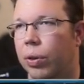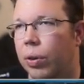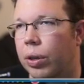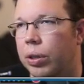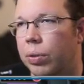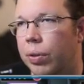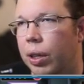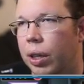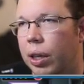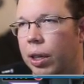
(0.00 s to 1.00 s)
of course. We've
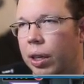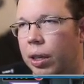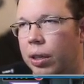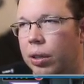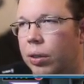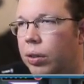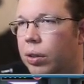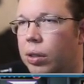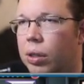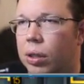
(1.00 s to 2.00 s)
got that.
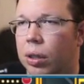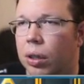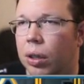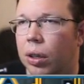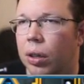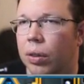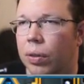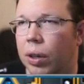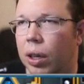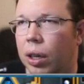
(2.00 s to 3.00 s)

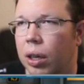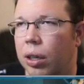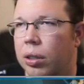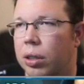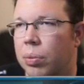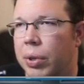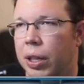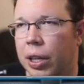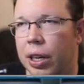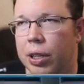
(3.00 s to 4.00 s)
We've got
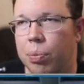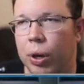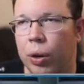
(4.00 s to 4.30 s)
something that needs